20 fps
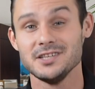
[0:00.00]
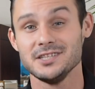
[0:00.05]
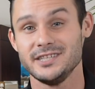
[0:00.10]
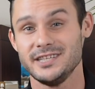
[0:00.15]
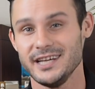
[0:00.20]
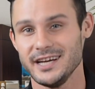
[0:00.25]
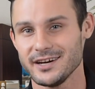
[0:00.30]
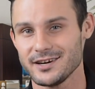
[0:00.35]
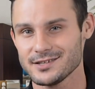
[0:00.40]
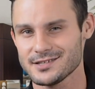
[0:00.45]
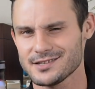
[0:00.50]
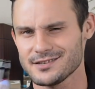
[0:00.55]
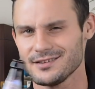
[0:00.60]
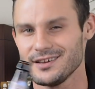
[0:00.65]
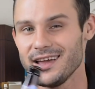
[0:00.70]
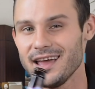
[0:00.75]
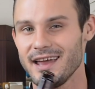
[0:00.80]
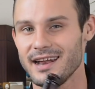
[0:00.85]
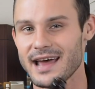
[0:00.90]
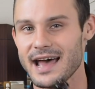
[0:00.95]
Cheers,
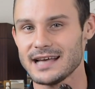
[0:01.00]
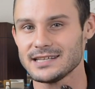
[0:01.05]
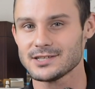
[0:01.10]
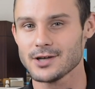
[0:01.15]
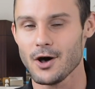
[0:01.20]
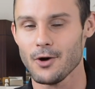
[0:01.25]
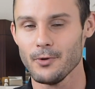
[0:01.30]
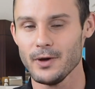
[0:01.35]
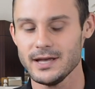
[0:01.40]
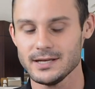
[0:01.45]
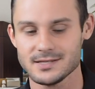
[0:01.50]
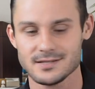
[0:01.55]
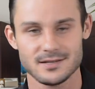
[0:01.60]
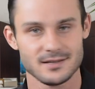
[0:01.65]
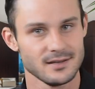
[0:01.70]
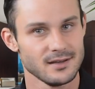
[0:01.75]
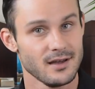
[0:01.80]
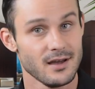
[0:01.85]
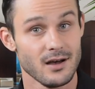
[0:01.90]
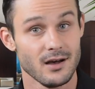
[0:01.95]
and as always,
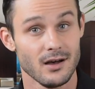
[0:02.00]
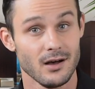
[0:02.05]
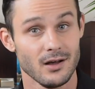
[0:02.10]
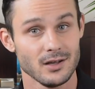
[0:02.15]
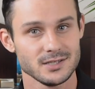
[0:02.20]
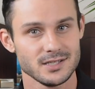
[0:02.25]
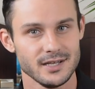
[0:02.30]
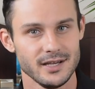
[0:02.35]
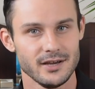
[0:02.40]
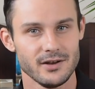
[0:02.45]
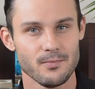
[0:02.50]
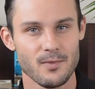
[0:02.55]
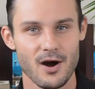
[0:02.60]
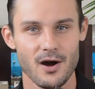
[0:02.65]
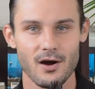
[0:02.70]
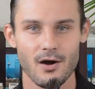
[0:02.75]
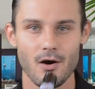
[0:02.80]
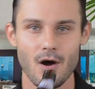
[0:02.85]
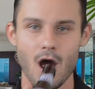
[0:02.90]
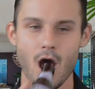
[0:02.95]
I'll see you
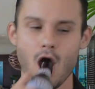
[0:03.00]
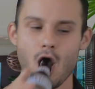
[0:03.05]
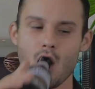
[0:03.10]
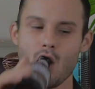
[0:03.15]
tomorrow.